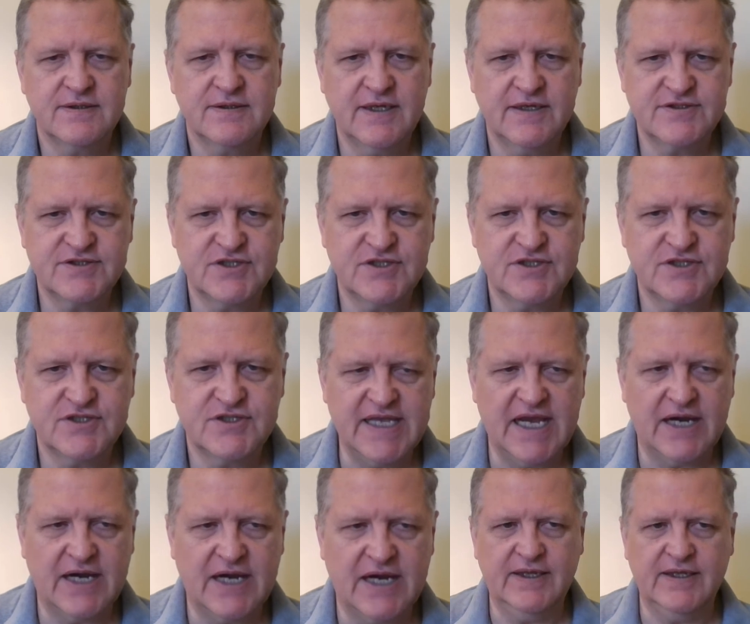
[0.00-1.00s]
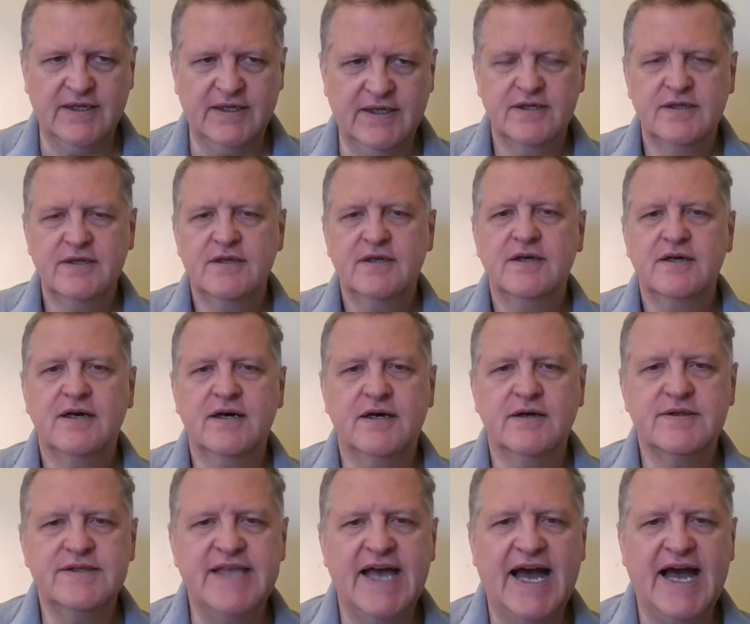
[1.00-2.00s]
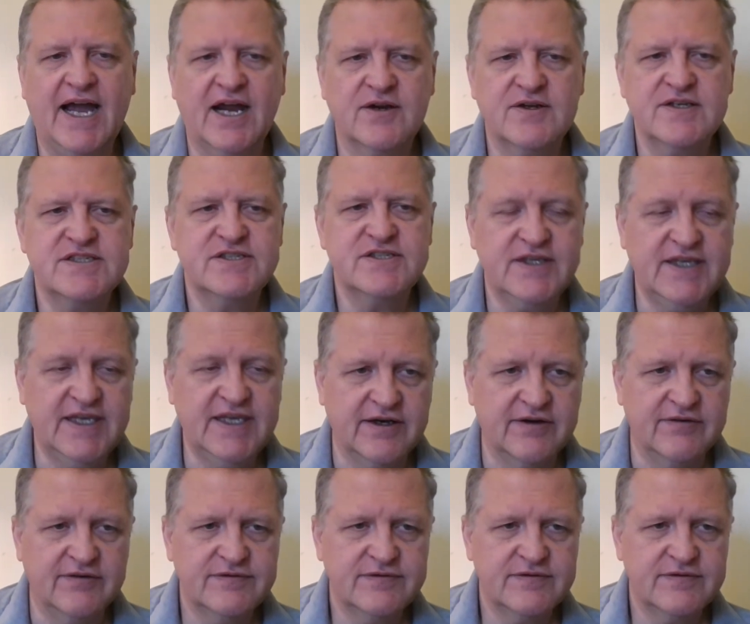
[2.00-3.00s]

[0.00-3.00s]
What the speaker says: Excuse me, daria. Dar is to give.